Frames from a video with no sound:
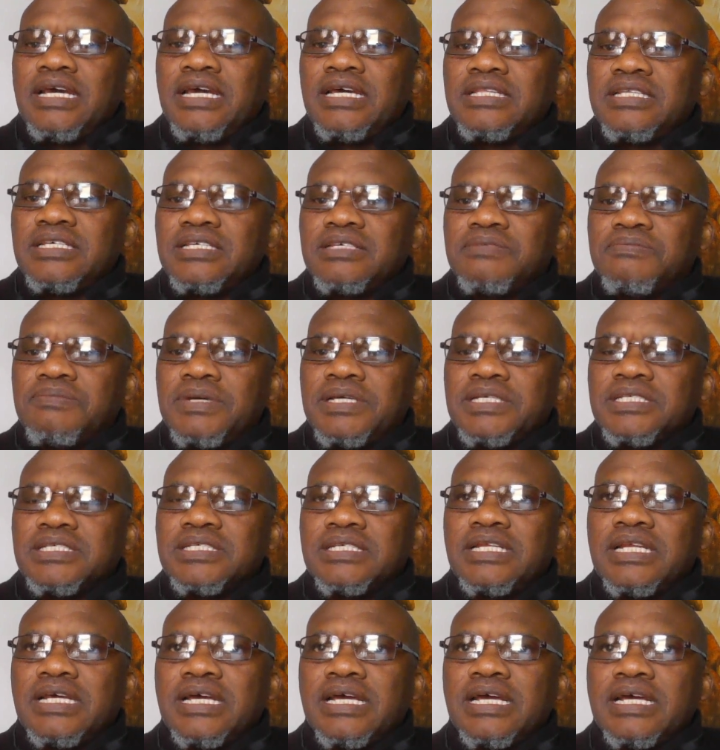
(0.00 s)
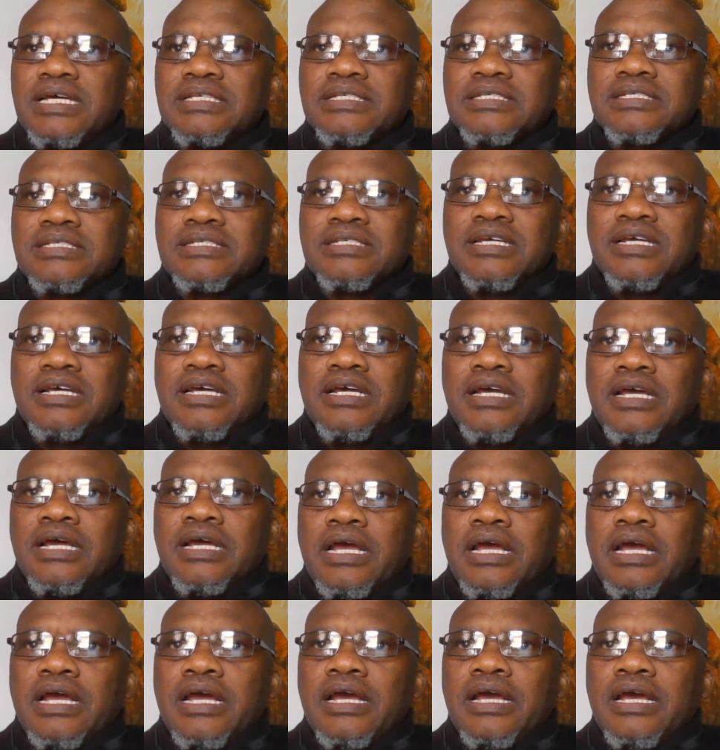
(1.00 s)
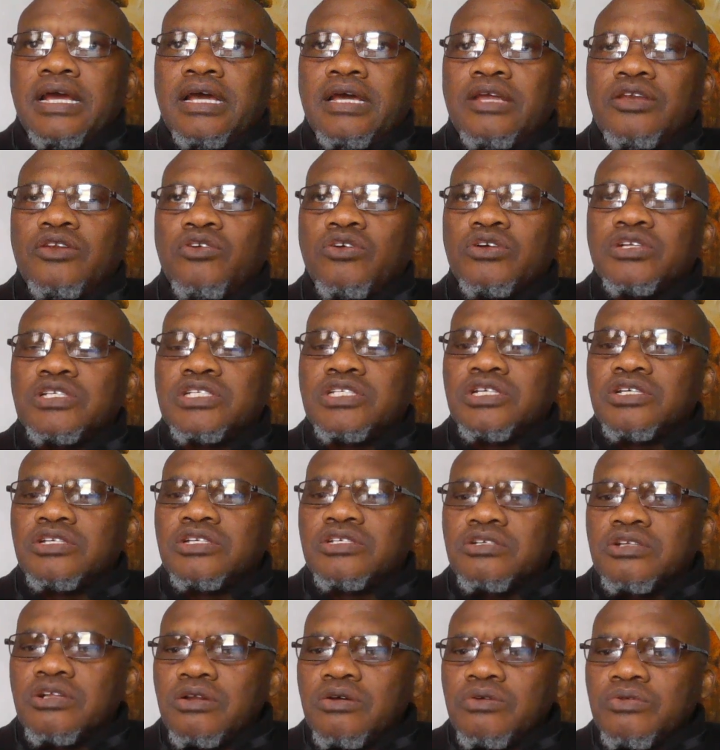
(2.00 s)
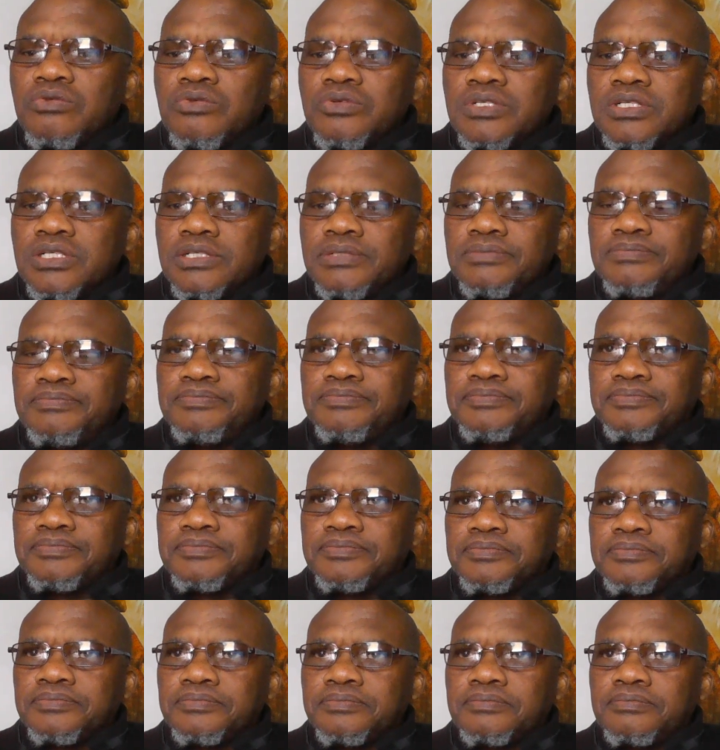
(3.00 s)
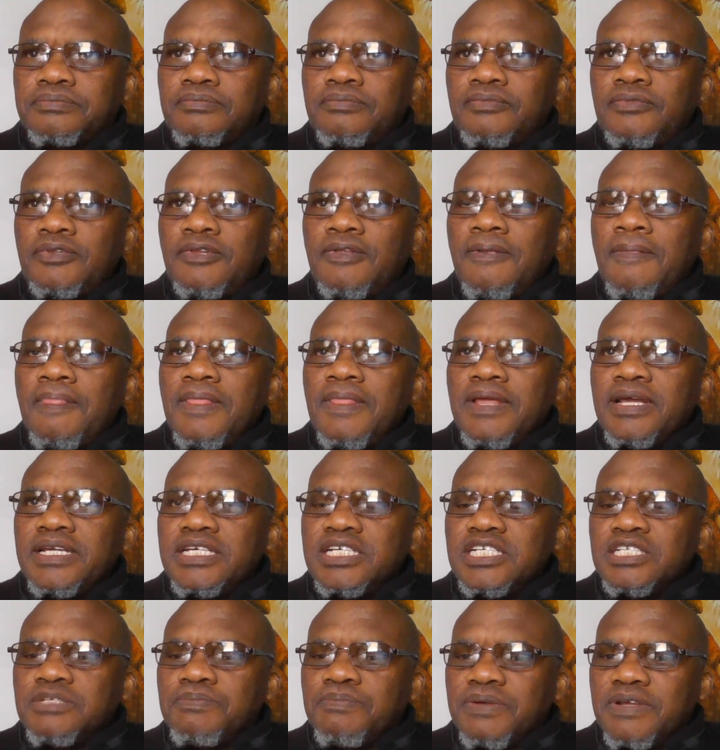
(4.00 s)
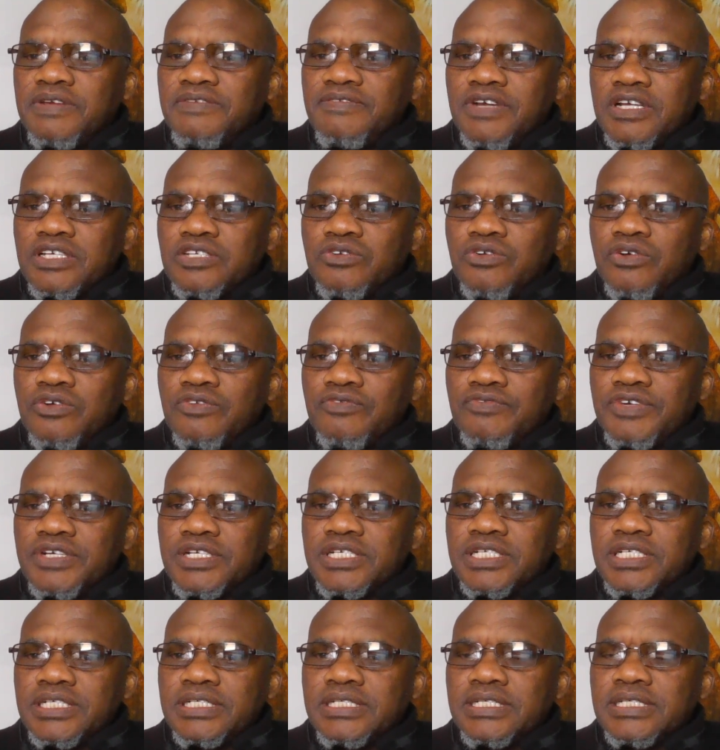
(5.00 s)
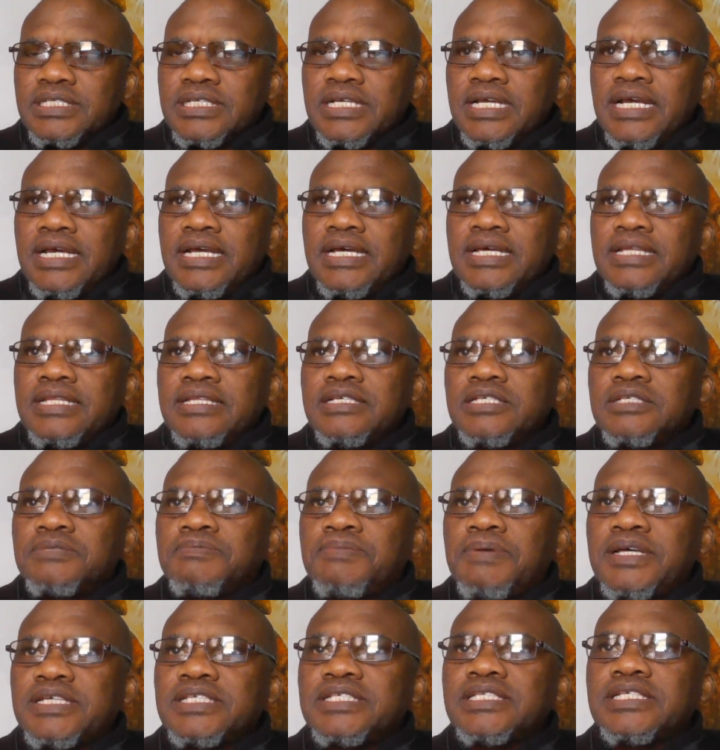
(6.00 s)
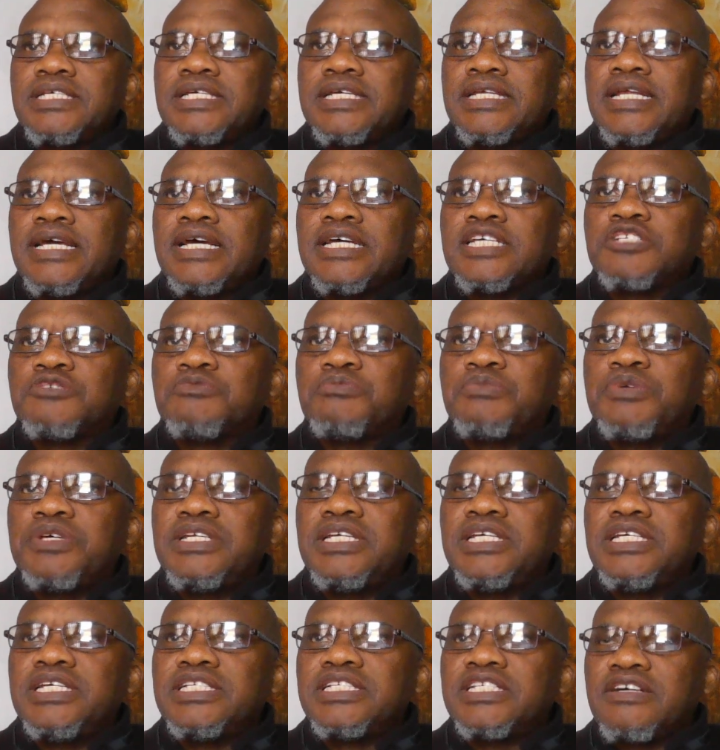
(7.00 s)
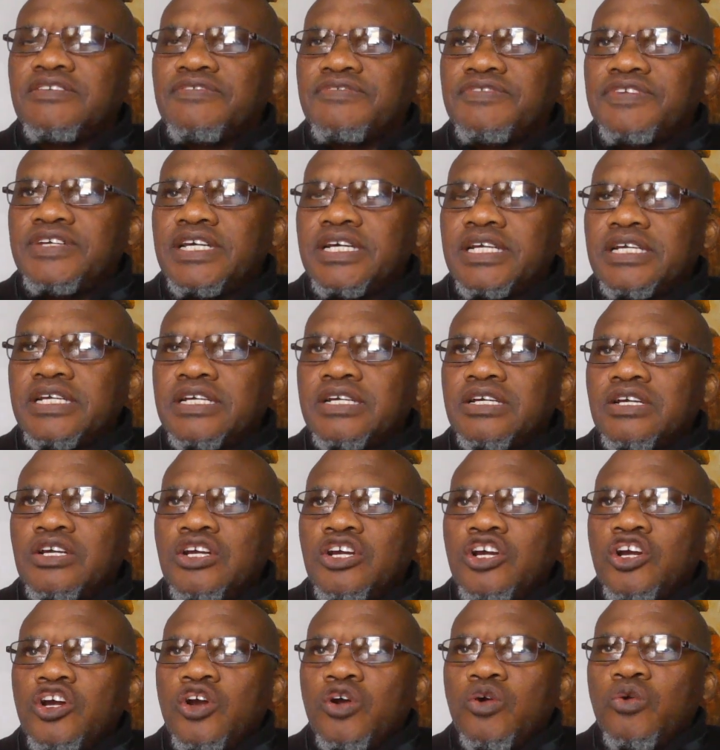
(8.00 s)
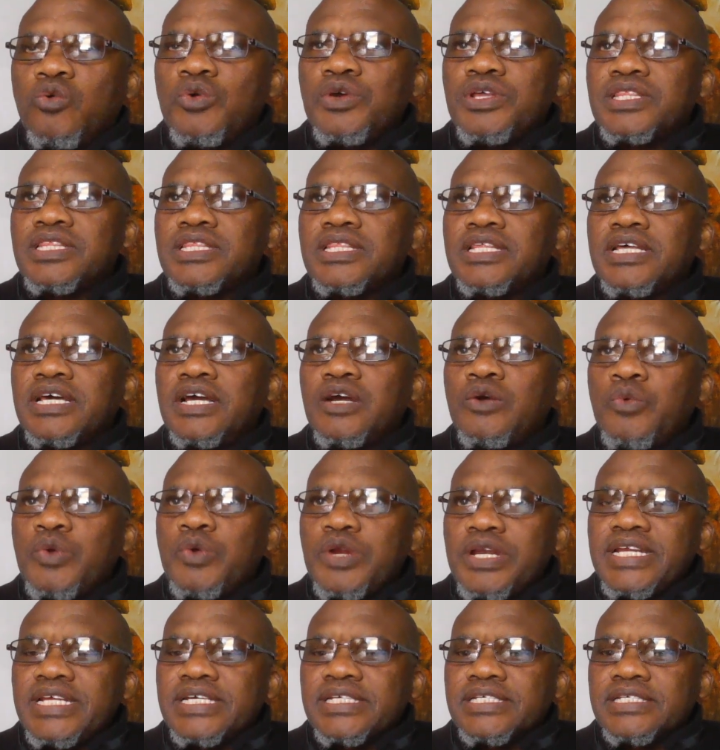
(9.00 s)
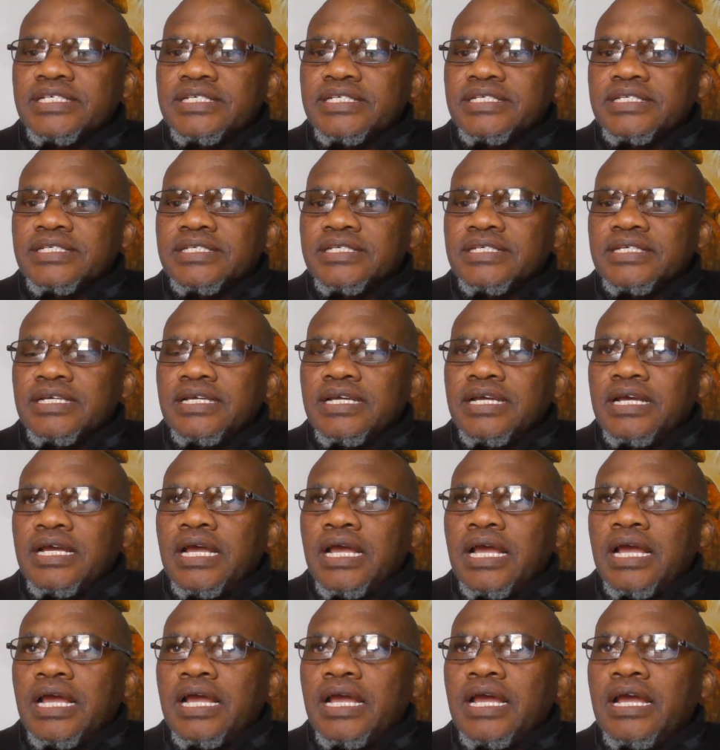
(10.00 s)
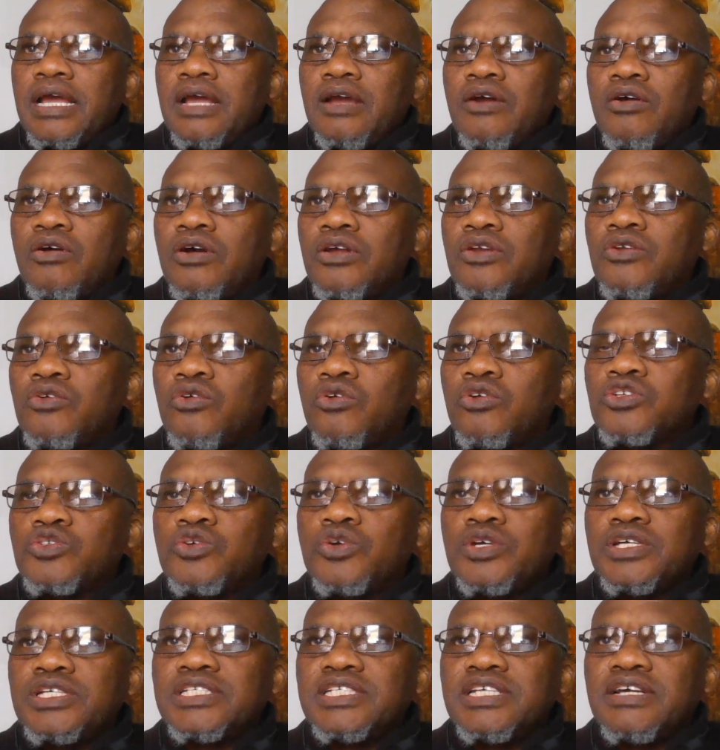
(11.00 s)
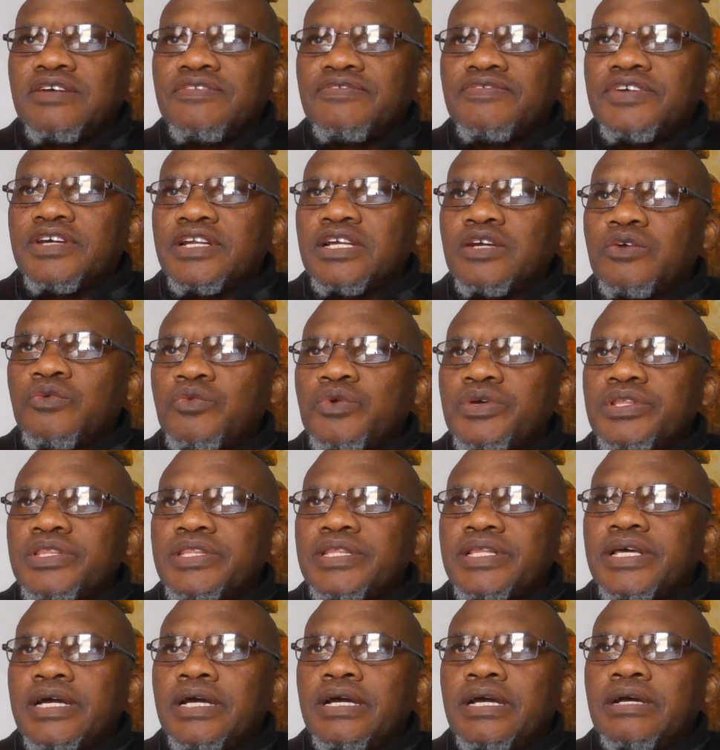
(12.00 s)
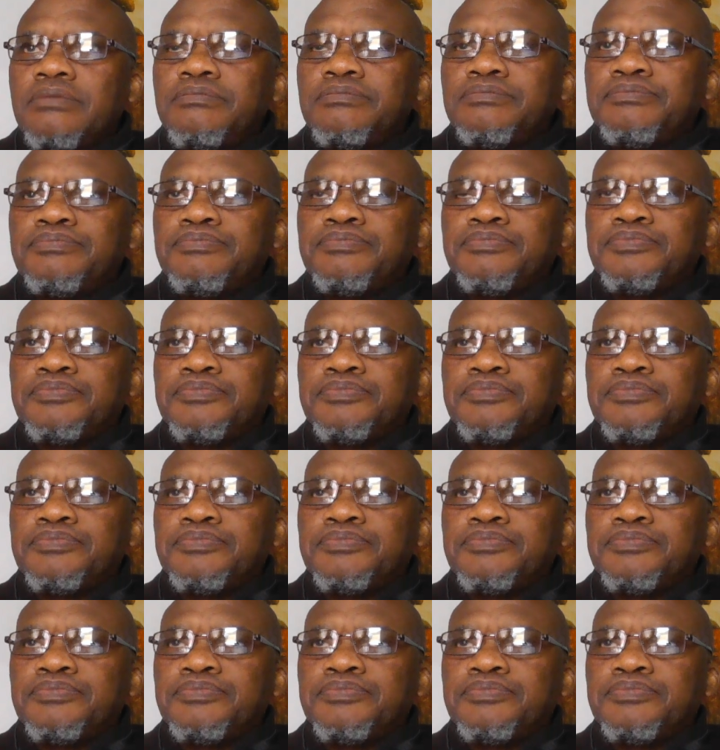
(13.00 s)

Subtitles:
This person has not disclosed his previous convictions. This person has been interfering with witnesses and also interfering with the